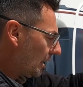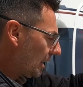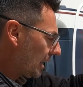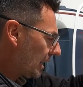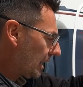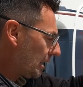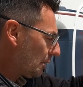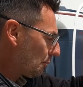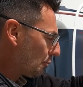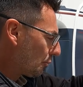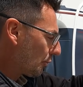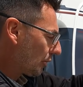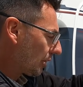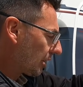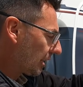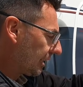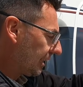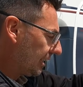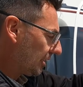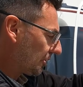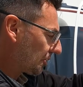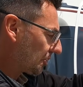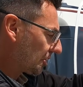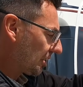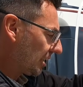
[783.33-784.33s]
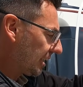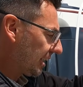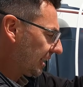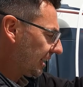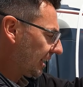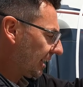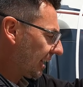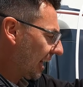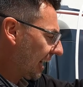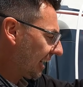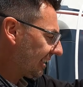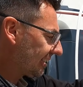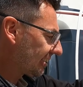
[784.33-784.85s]
it would literally
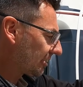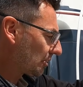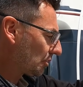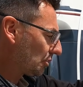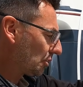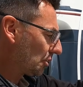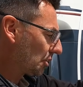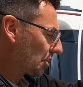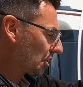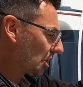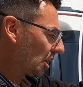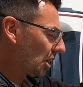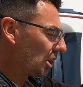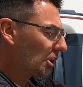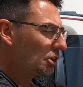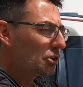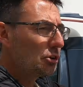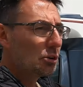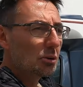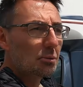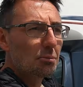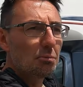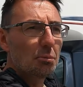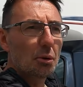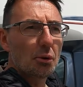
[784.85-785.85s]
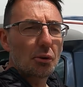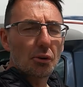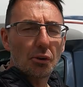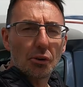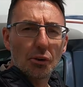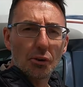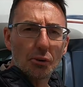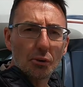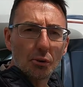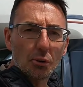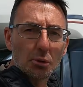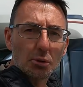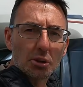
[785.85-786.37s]
last us a good
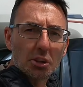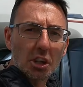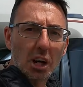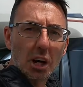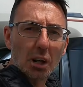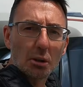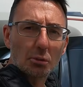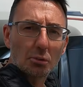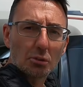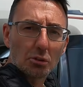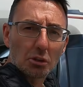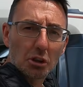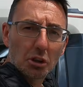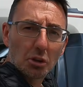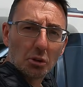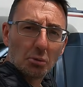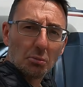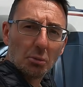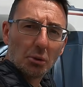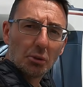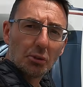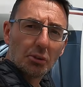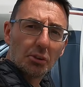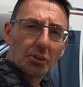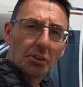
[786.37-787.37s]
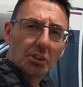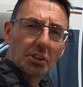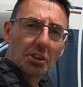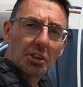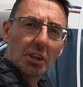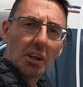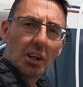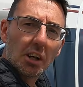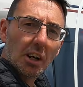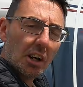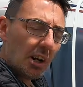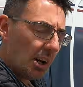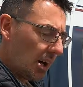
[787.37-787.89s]
month or so, 2 months. How do you apply
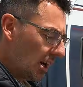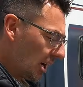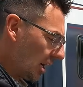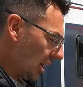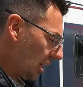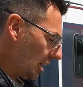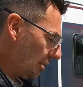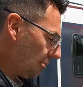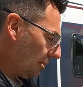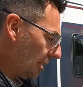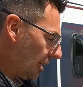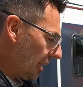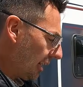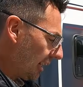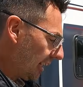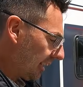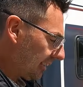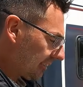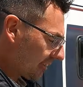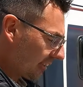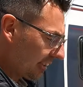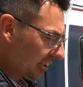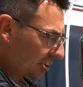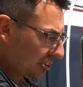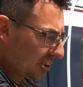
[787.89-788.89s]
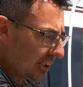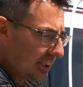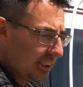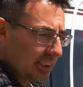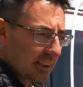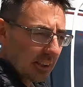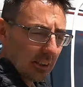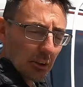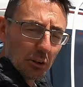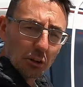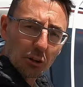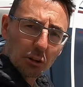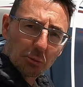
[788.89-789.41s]
it? It's literally in a
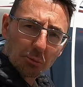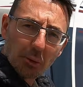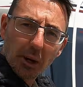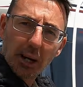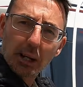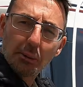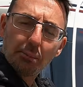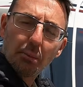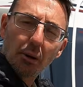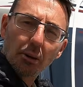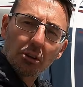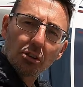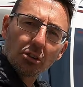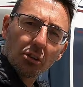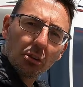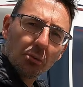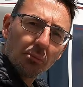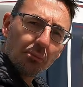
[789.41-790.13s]
little spray bottle.